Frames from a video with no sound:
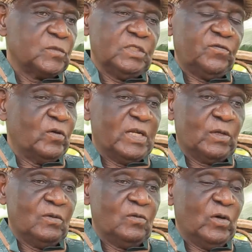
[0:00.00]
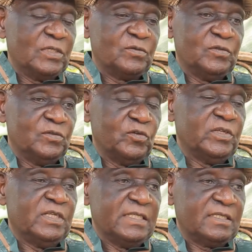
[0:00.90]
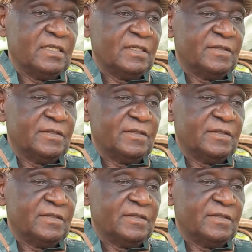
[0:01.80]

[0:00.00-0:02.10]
if you want to enjoy dancing.